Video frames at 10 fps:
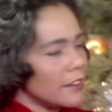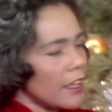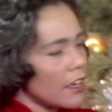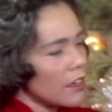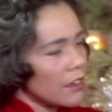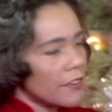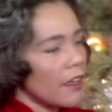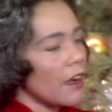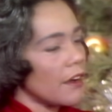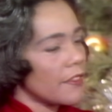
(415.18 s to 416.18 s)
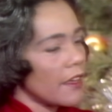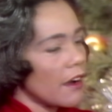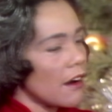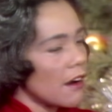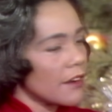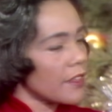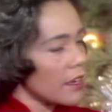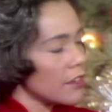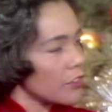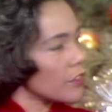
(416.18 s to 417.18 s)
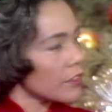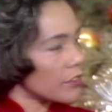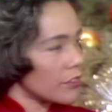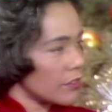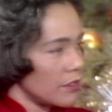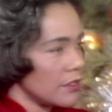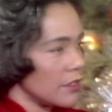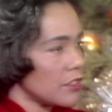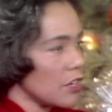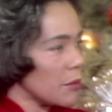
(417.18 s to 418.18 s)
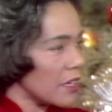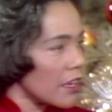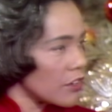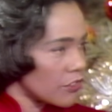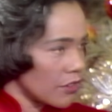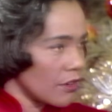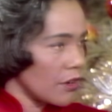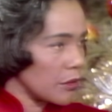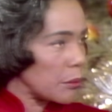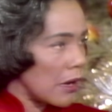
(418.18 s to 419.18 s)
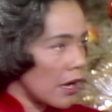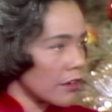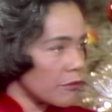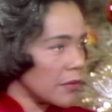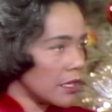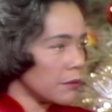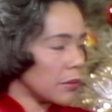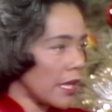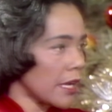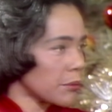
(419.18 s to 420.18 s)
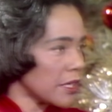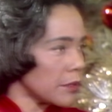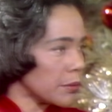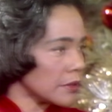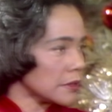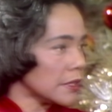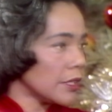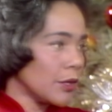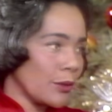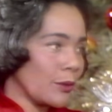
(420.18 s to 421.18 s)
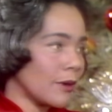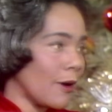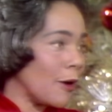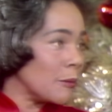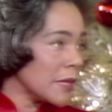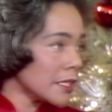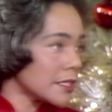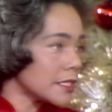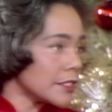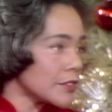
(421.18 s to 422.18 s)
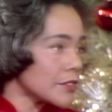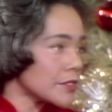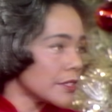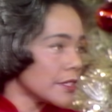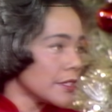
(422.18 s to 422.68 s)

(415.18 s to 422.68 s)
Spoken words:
There is this determination on the part of many black people who are called militants,